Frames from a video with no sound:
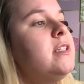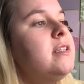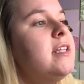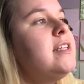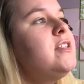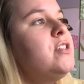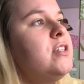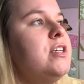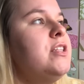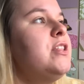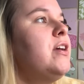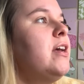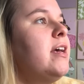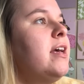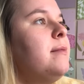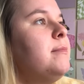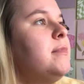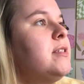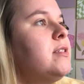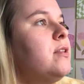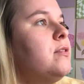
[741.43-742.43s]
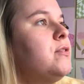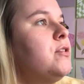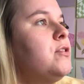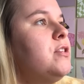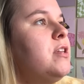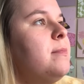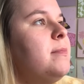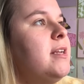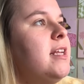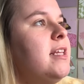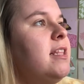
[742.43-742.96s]
Let's look at their income disclosure
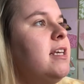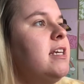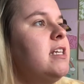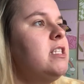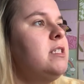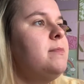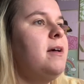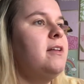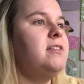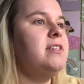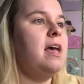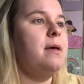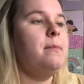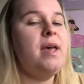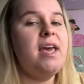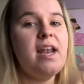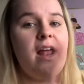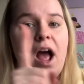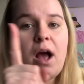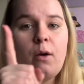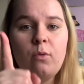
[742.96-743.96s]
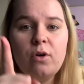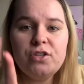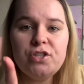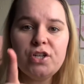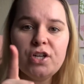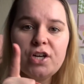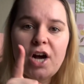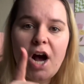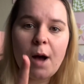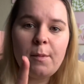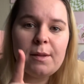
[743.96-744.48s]
statement. I think it's about time. And I want you
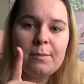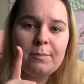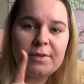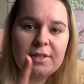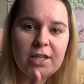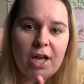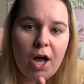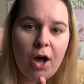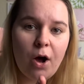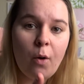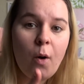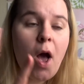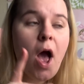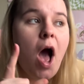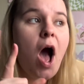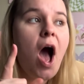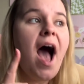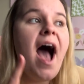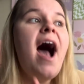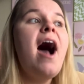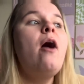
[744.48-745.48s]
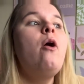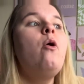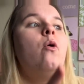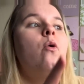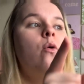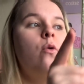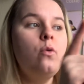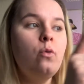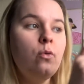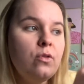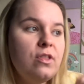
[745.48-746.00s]
to comment below how
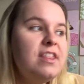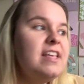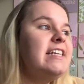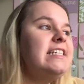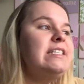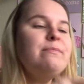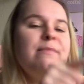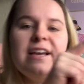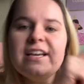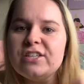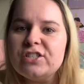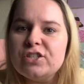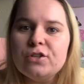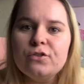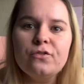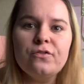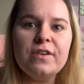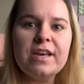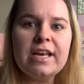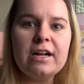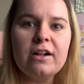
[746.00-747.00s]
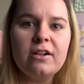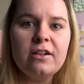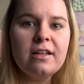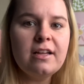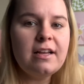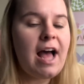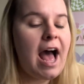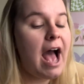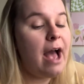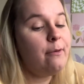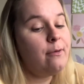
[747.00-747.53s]
this makes you feel.
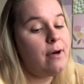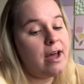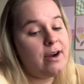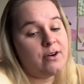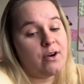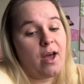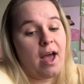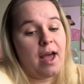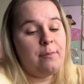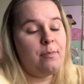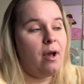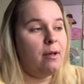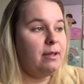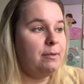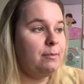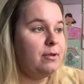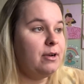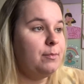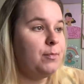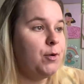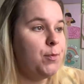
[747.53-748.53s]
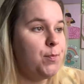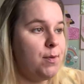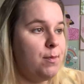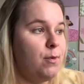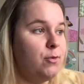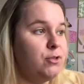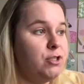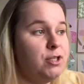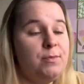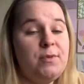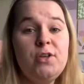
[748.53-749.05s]
I don't know. I'd probably put a poop
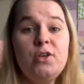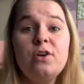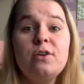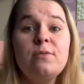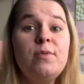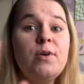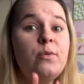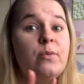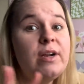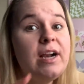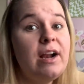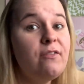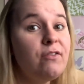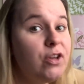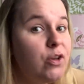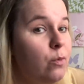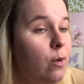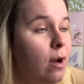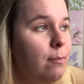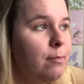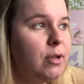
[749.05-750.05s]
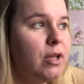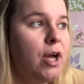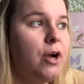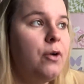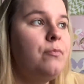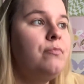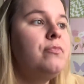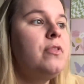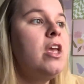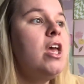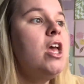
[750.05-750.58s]
emoji, but you can put whatever you want
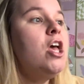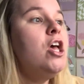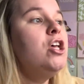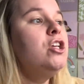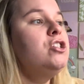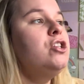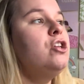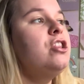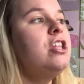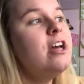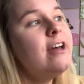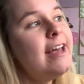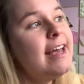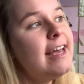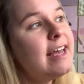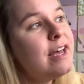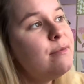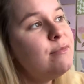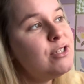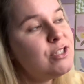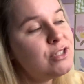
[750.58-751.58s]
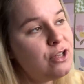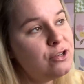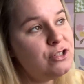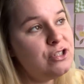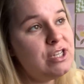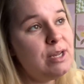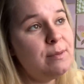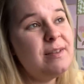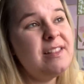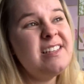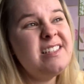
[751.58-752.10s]
below. So their income disclosure
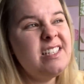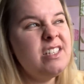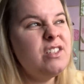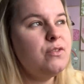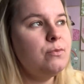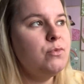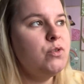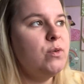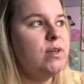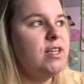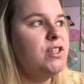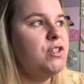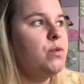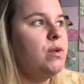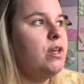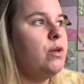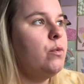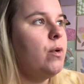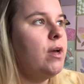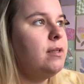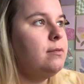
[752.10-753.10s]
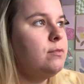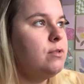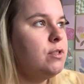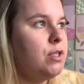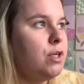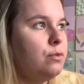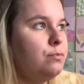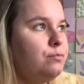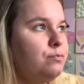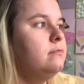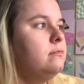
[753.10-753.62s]
statement, this is from 2021.
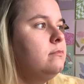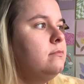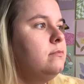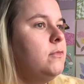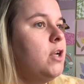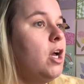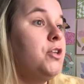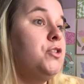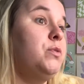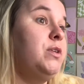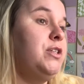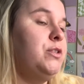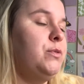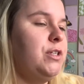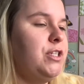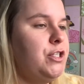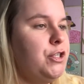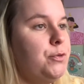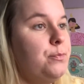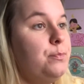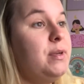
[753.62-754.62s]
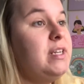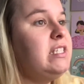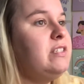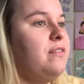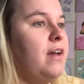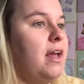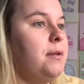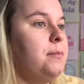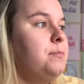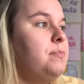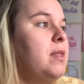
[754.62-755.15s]
So not 2022, but it's
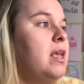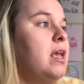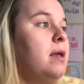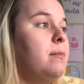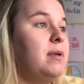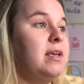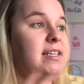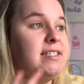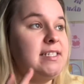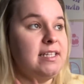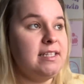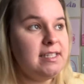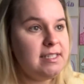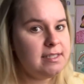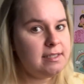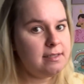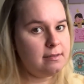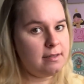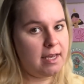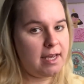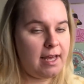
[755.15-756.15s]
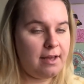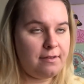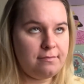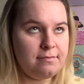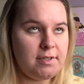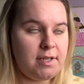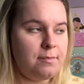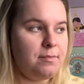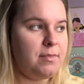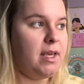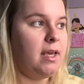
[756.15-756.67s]
fine because at least they have
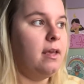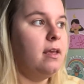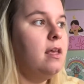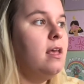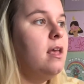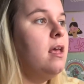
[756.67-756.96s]
something.